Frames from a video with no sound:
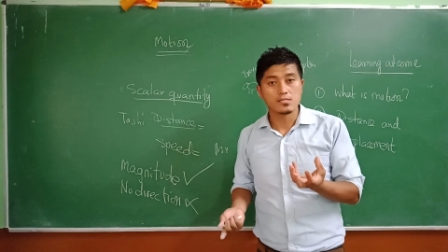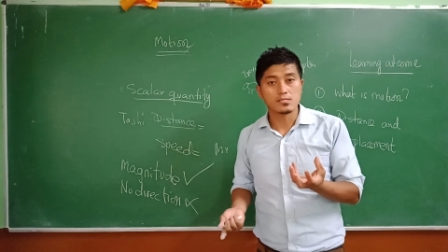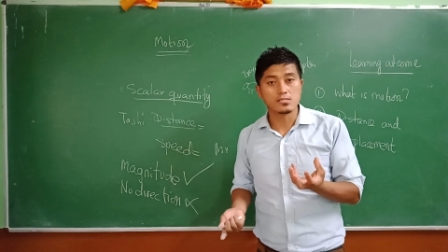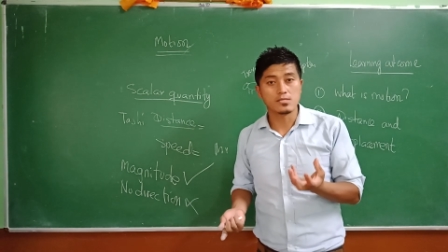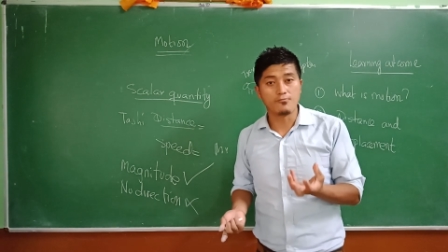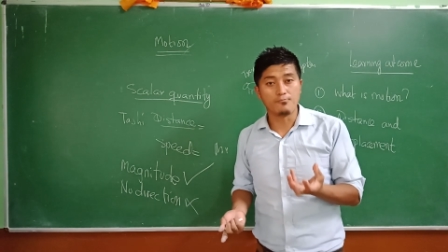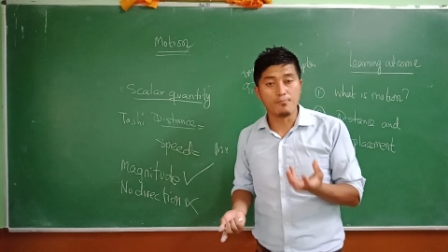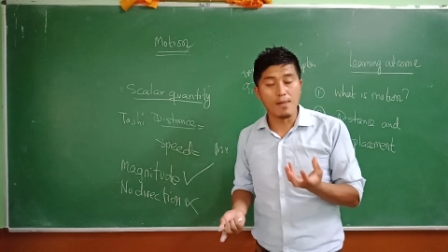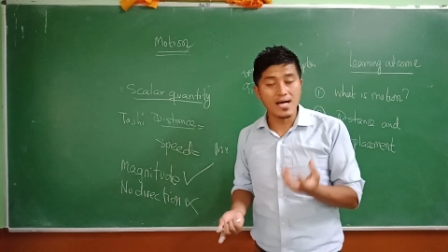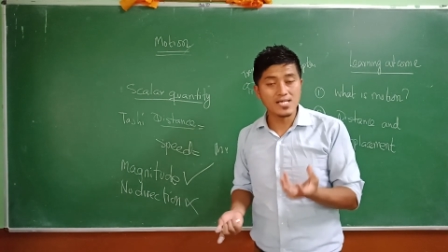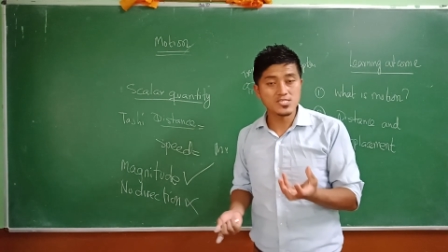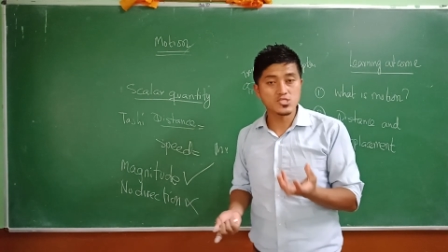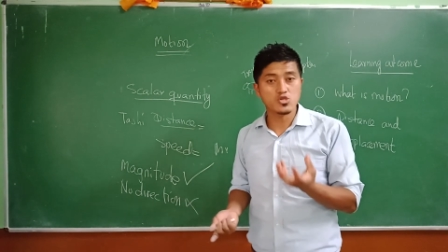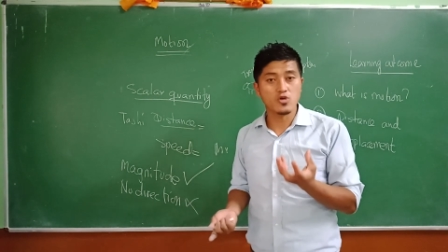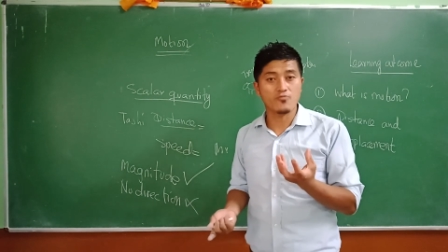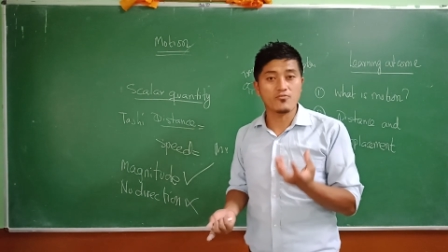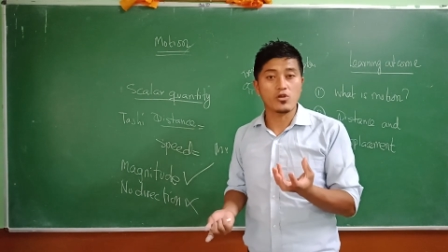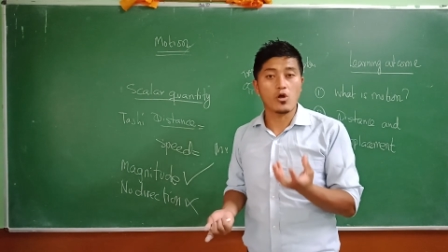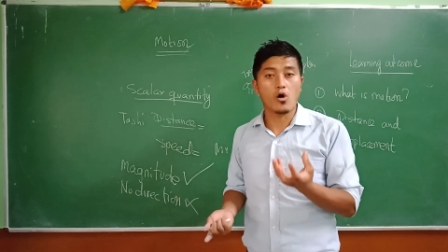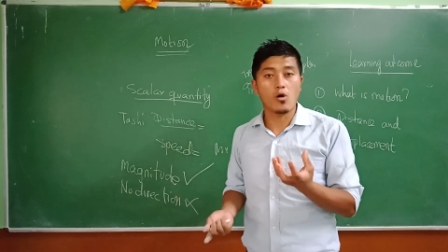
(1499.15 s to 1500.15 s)
The mass
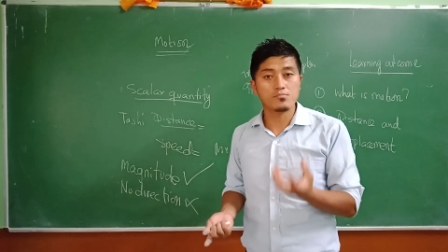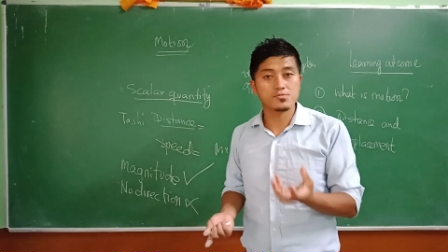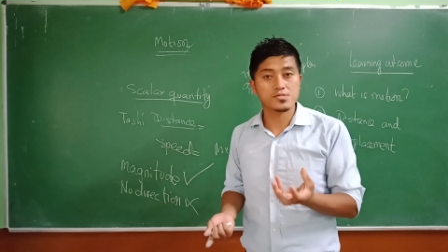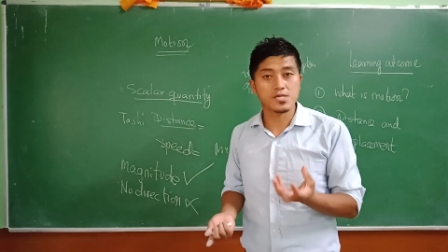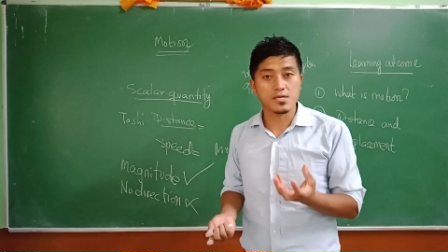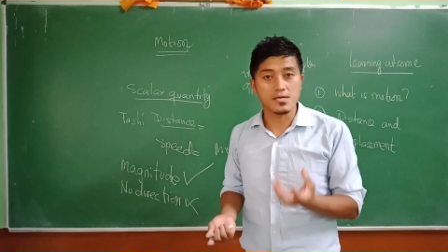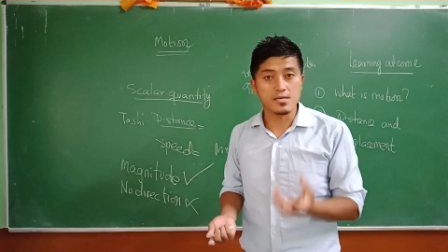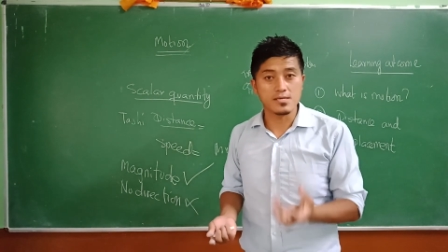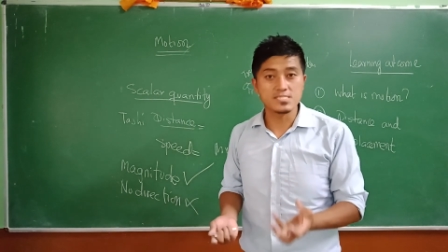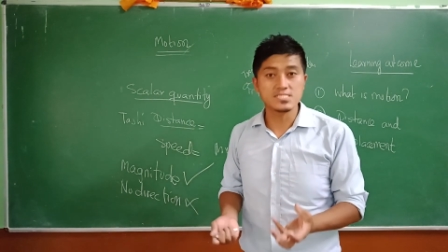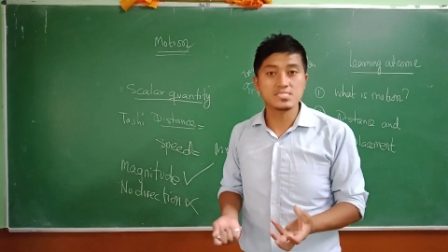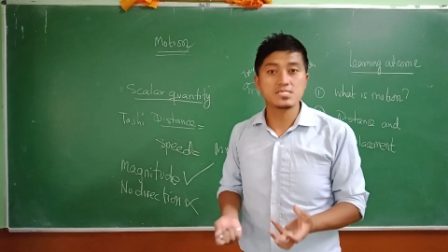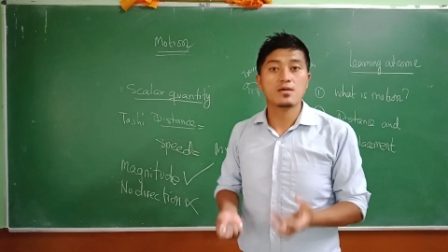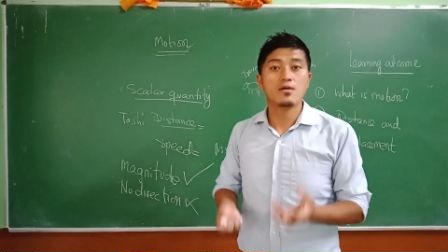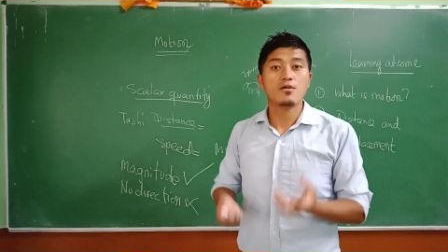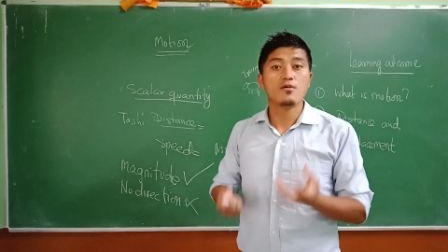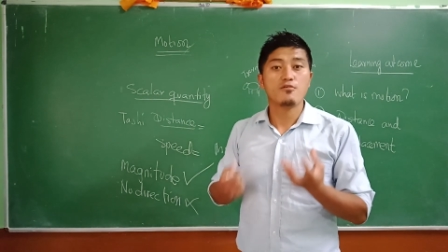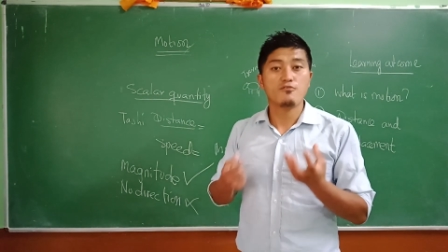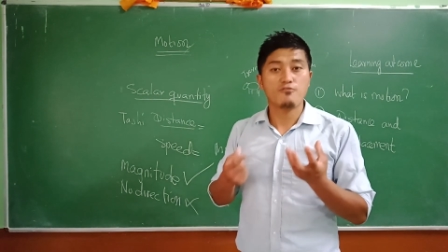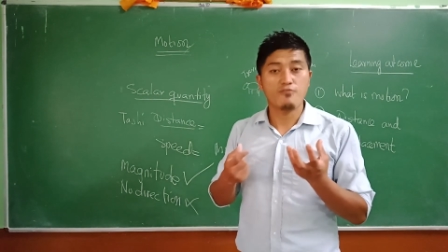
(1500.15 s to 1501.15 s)
of an object is
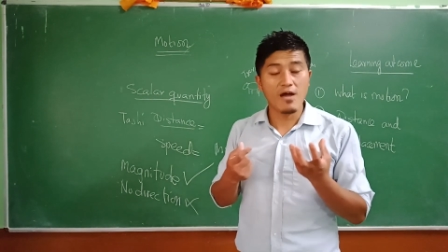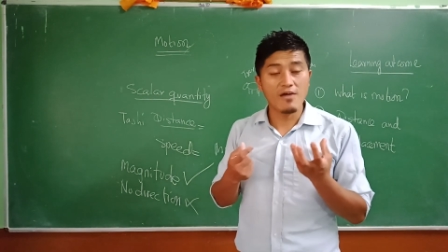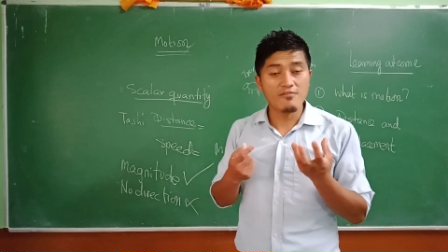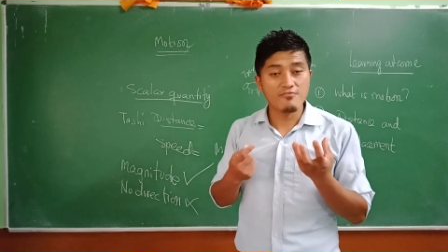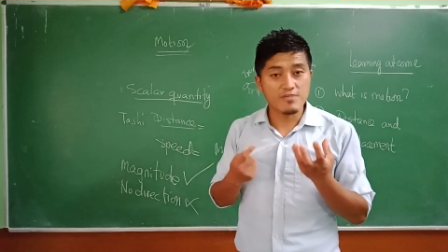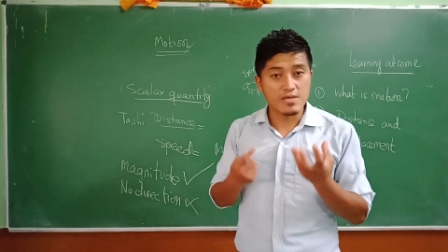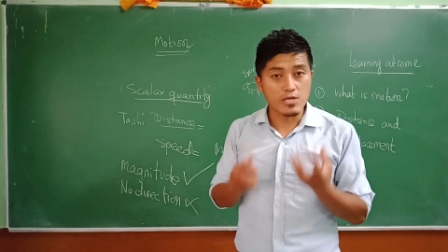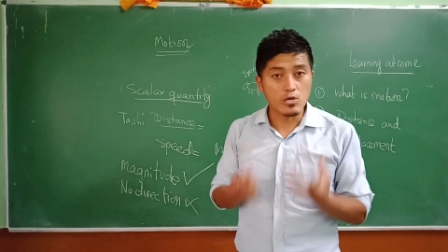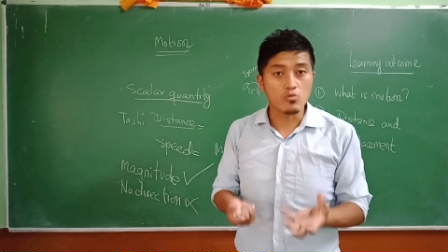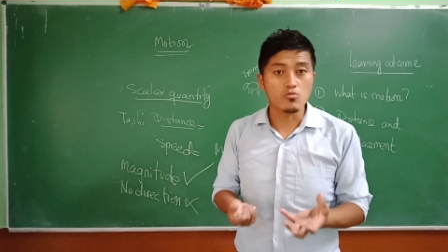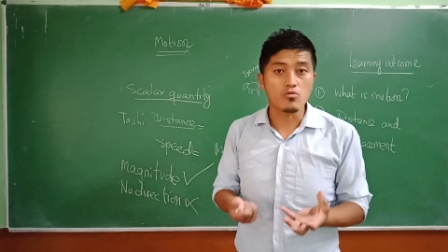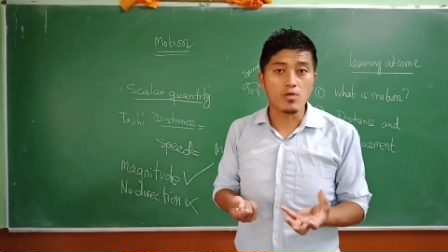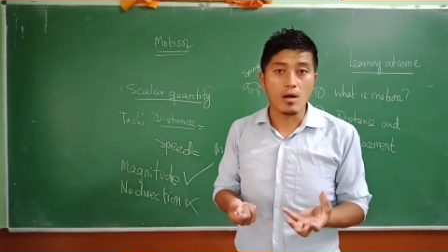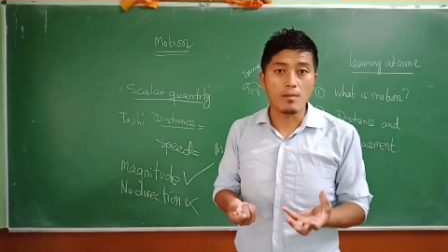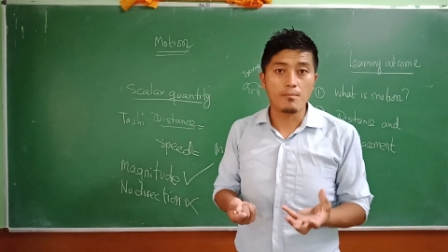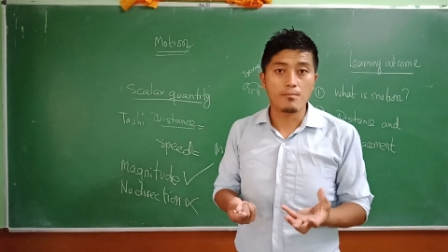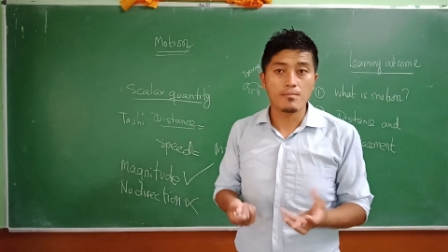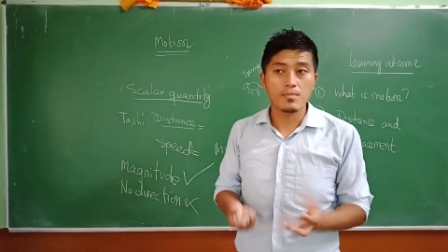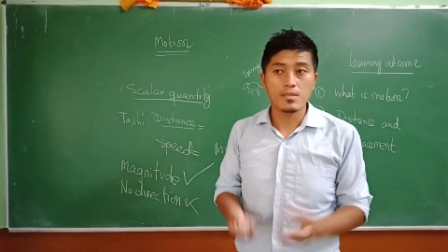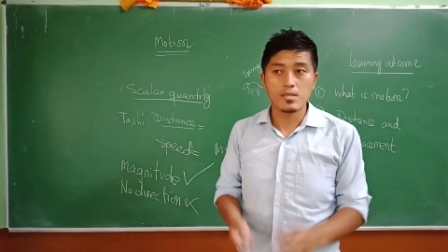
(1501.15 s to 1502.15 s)
5
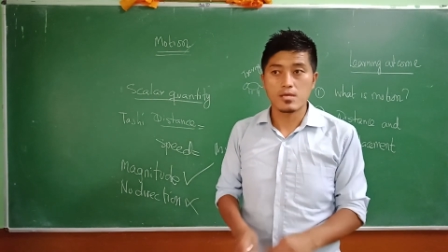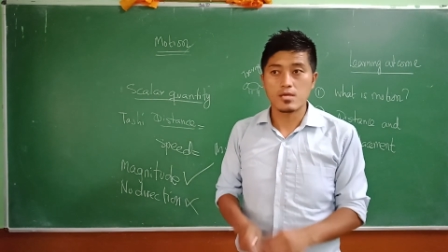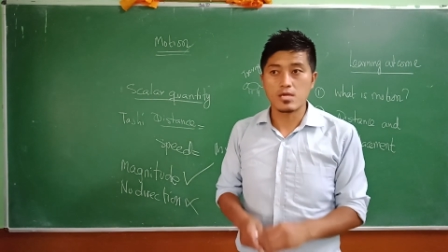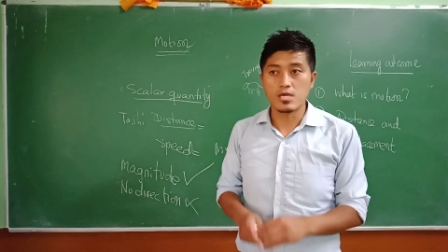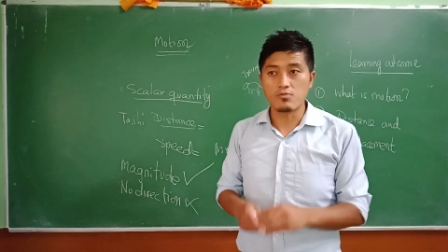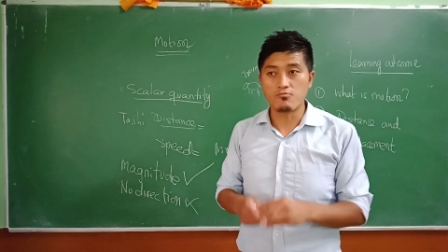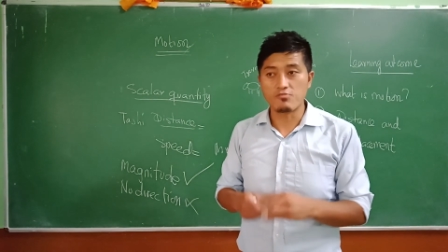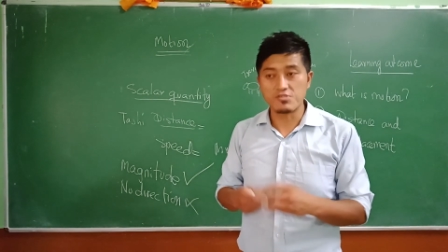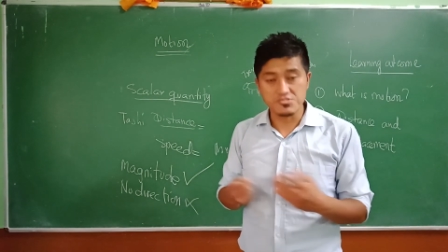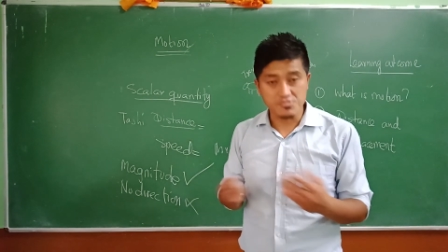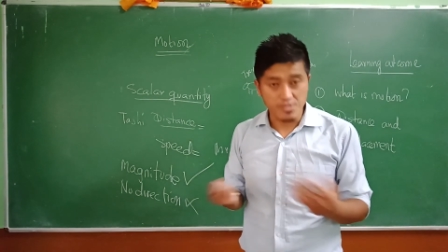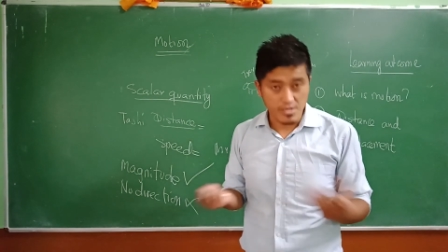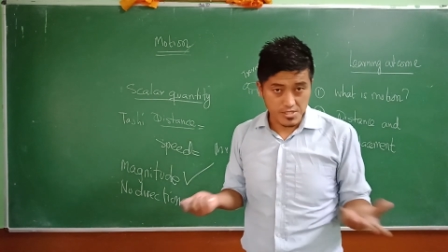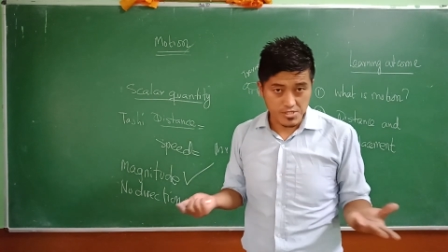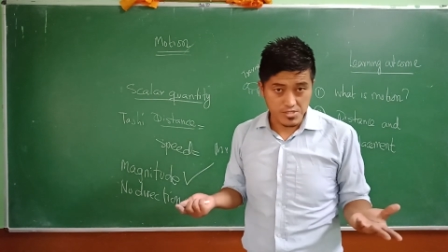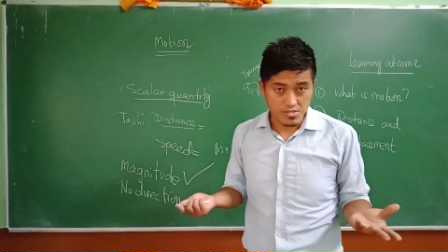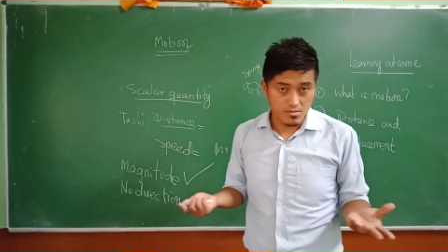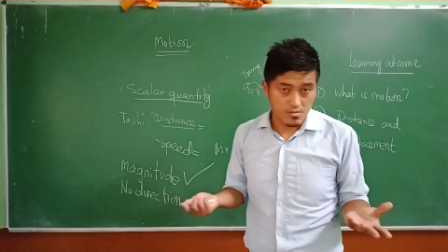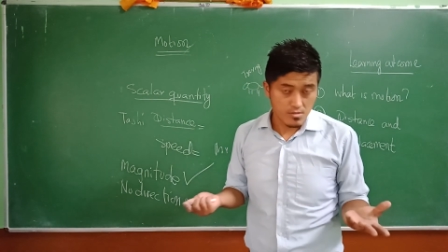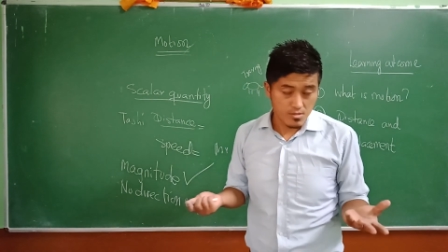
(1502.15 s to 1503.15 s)
kilogram. In which
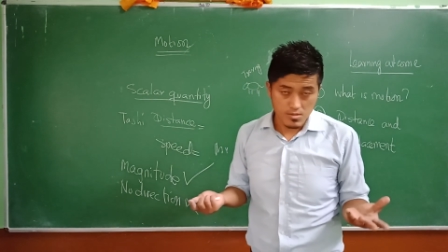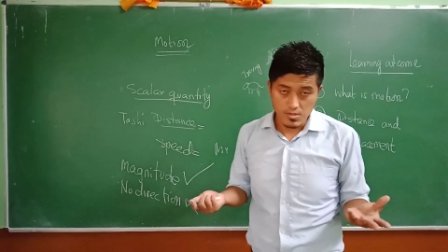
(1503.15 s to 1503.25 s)
direction?